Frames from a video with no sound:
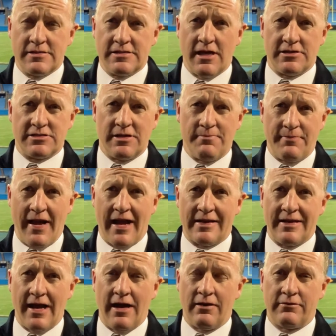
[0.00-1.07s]
Seahawks get
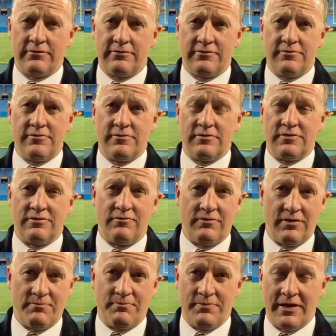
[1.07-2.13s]
back now.
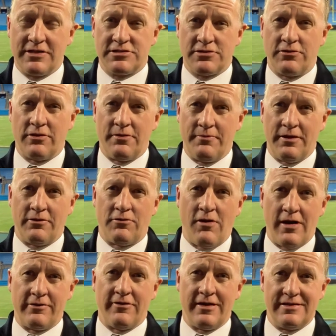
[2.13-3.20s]
The big story will be
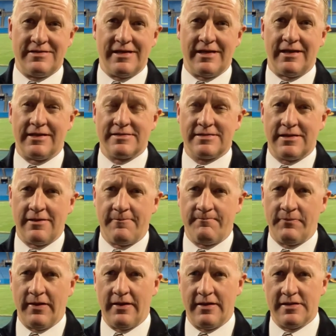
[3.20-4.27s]
Quandre Diggs
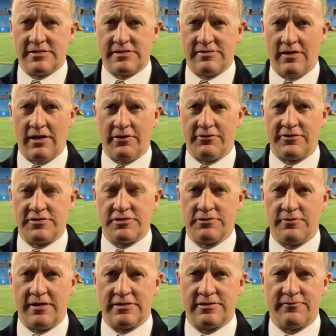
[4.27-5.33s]
and his health
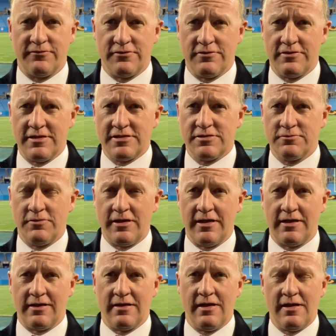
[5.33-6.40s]
situation for this
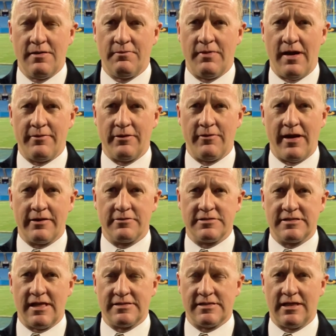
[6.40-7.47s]
week. Bobby Wagner
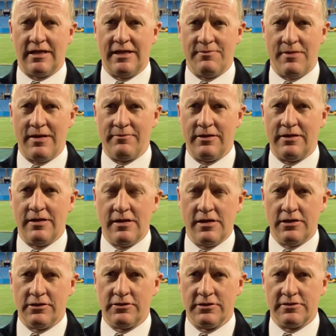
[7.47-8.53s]
sounds like he may be
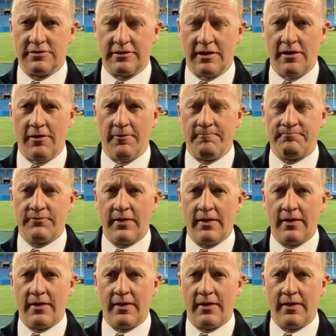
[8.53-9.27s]
good to go.